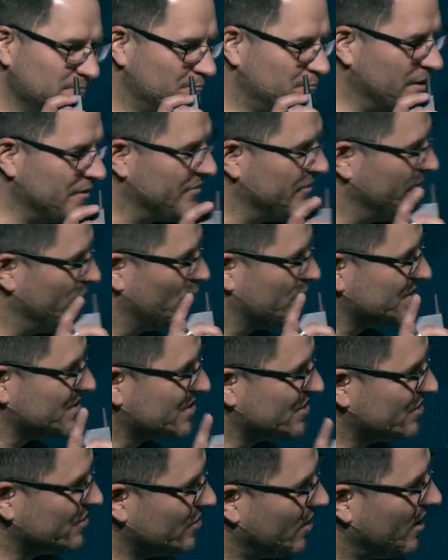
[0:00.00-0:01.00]
But we're
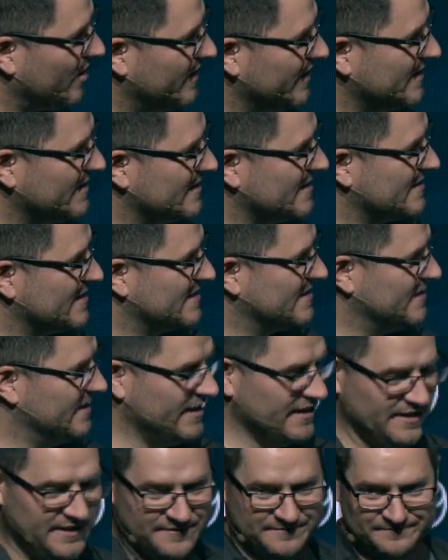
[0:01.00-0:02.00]
starting to
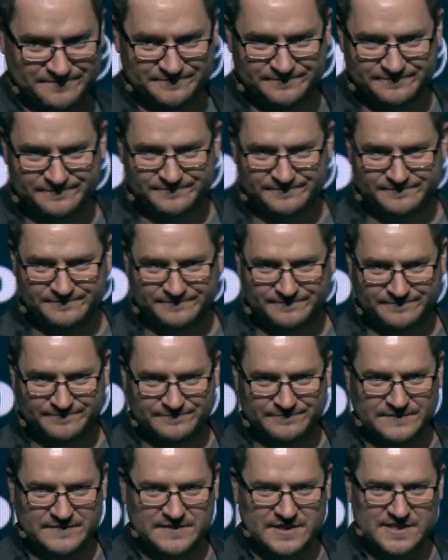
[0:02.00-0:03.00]
see
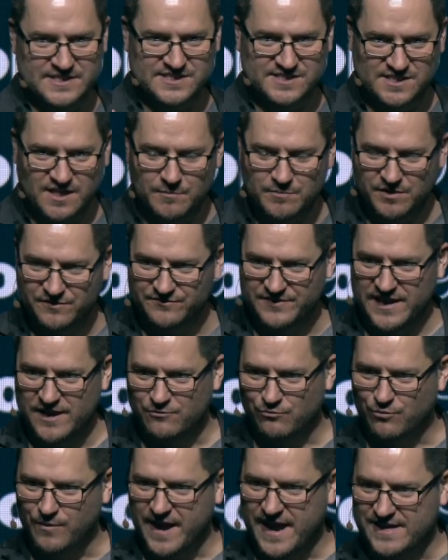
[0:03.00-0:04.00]
some of that
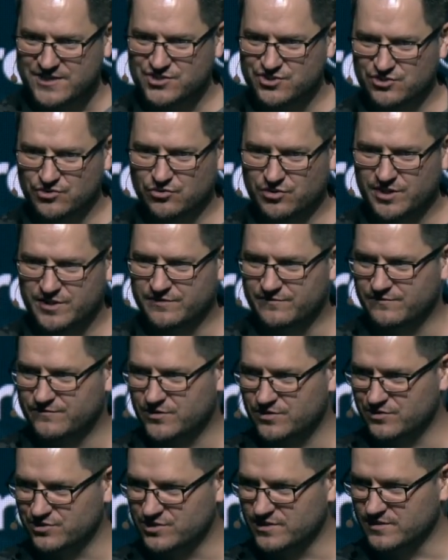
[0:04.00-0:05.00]
rational
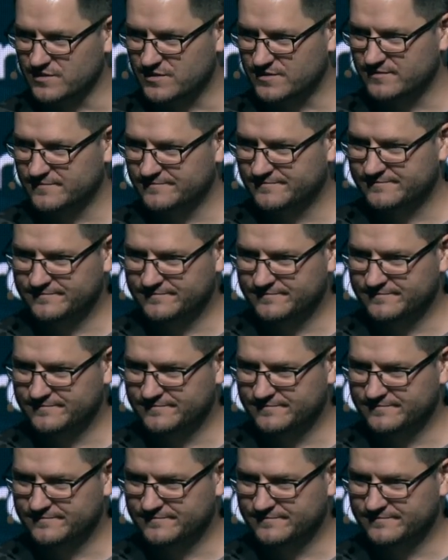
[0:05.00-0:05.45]
convergence.